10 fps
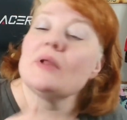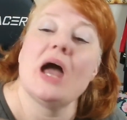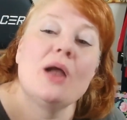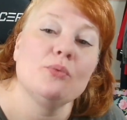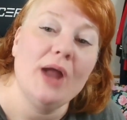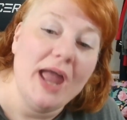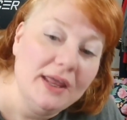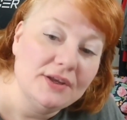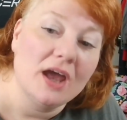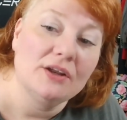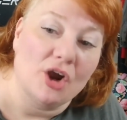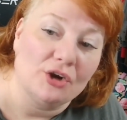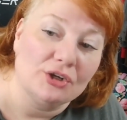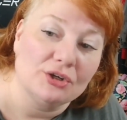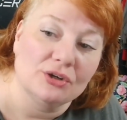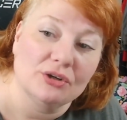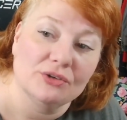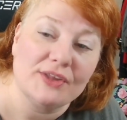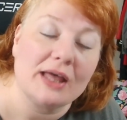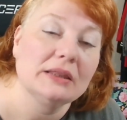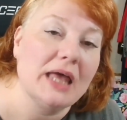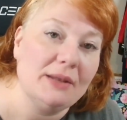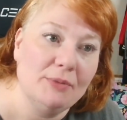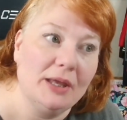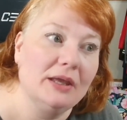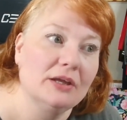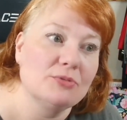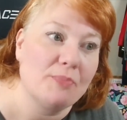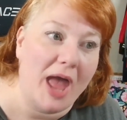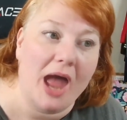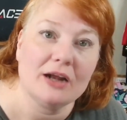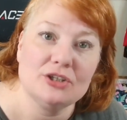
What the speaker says: I read an article that led me back